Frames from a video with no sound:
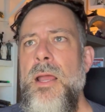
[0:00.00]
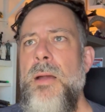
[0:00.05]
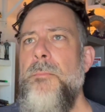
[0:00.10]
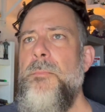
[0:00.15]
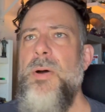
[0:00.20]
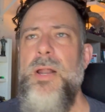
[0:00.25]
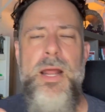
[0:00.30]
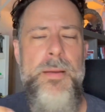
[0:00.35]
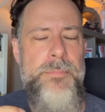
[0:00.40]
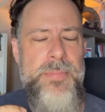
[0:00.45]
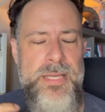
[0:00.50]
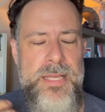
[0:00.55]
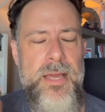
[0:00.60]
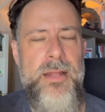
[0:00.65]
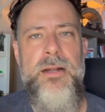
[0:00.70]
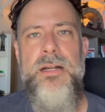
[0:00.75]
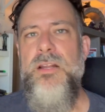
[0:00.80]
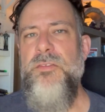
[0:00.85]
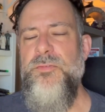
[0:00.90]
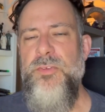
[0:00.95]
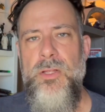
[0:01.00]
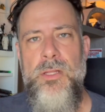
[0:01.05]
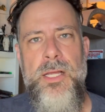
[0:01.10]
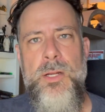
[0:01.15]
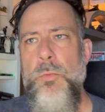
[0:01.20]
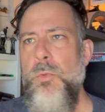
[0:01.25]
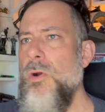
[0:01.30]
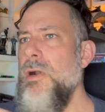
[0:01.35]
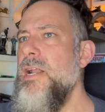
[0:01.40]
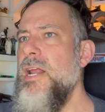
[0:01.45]
But I'm beginning to feel
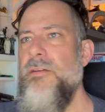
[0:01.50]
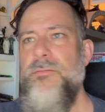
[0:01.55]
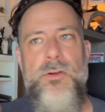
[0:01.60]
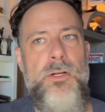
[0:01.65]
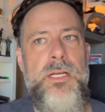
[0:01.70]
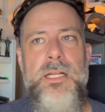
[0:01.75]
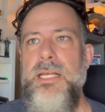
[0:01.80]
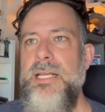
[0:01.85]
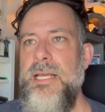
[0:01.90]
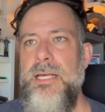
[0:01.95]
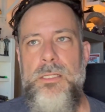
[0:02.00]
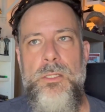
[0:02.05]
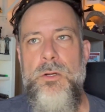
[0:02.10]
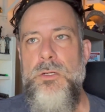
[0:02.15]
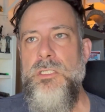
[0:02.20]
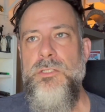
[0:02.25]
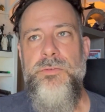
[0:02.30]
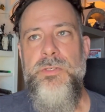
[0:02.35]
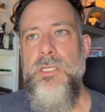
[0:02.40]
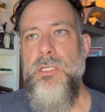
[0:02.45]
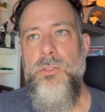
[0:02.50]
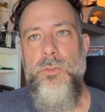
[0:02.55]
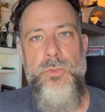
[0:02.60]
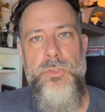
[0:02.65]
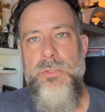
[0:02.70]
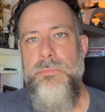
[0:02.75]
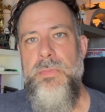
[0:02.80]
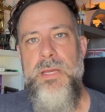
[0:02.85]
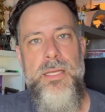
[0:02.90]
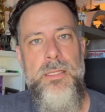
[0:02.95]
like we're never going to get large vehicles
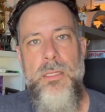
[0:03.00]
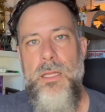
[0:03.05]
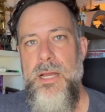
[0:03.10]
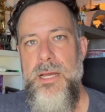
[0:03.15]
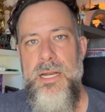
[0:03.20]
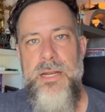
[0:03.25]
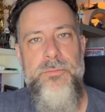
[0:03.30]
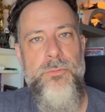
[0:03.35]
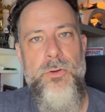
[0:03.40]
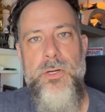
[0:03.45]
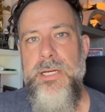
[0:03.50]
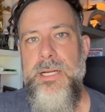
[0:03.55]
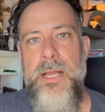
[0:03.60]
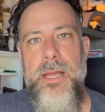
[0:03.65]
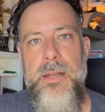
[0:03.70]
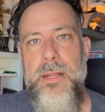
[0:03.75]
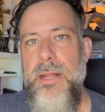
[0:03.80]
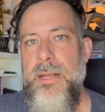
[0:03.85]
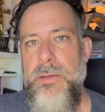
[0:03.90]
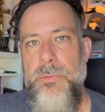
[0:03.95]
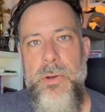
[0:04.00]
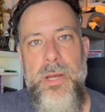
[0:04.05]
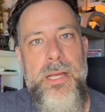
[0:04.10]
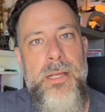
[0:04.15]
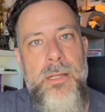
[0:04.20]
in mainline ever again anyway.